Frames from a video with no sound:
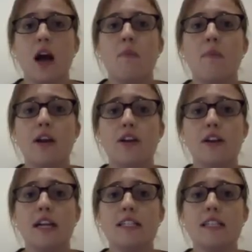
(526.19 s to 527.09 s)
By
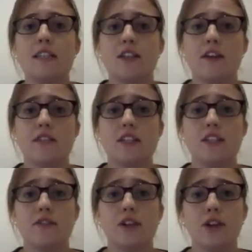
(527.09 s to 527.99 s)
utilising the services of
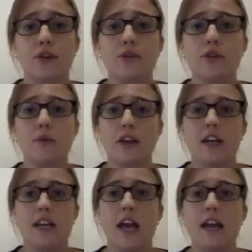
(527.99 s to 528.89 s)
the local
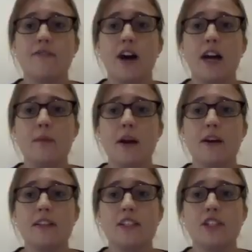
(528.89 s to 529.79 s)
community and inviting
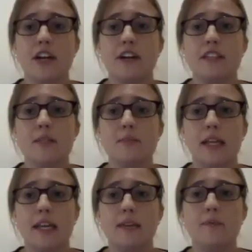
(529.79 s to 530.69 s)
parents to share in this
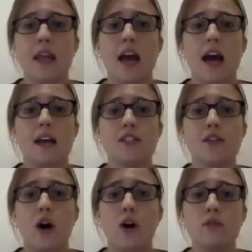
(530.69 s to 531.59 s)
plan, a
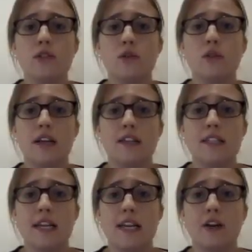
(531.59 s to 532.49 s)
whole school
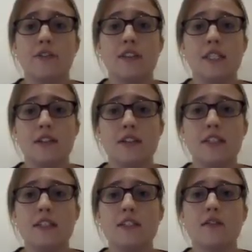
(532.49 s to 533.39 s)
understanding of the
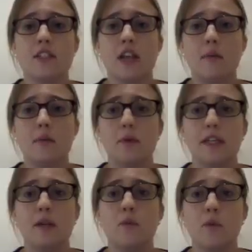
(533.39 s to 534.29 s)
seriousness of
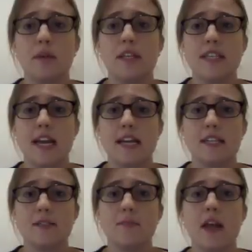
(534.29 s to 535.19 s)
cyberbullying will be attained.
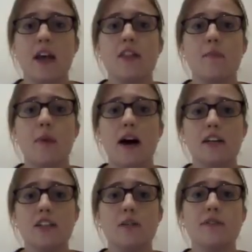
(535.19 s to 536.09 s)
The
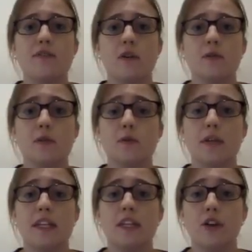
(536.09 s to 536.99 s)
partnerships formed
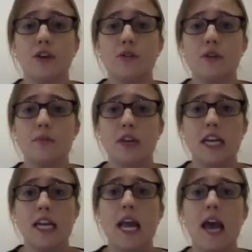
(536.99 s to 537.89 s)
between the local
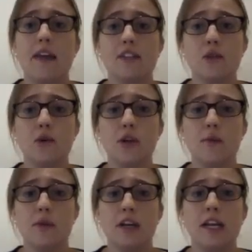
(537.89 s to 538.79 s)
community and the school
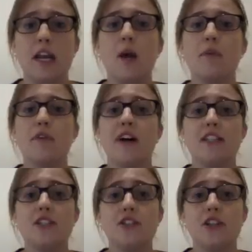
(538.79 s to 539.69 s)
community provide
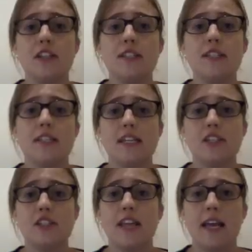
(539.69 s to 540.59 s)
students,
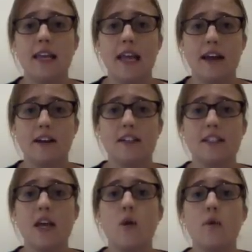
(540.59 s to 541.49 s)
teachers and carers
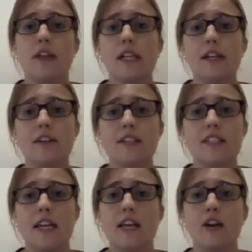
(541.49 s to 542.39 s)
with a clear
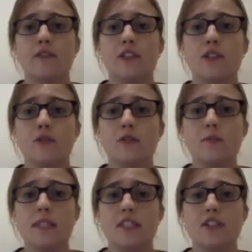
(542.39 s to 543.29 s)
understanding of the school's
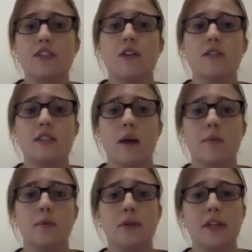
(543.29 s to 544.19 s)
position on
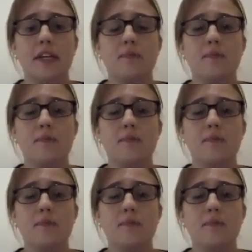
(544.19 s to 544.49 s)
cyberbullying.